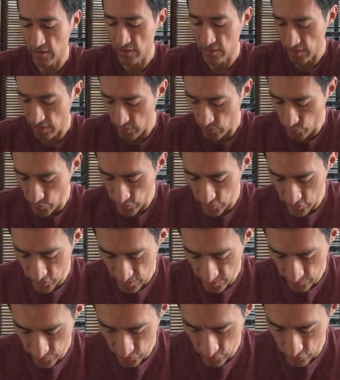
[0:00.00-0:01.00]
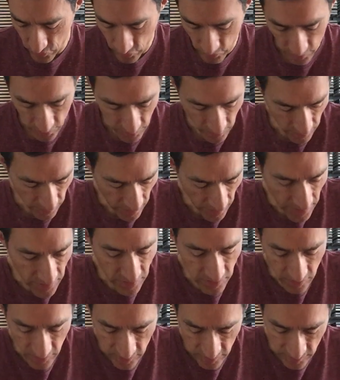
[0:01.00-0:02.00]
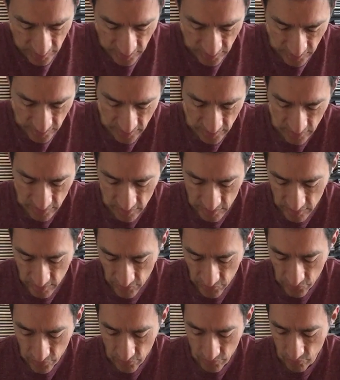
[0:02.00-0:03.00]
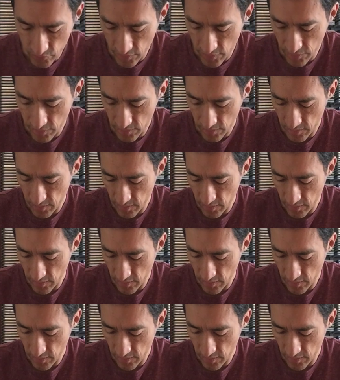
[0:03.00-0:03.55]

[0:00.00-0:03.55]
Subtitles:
Then we jump to the '80s stuff with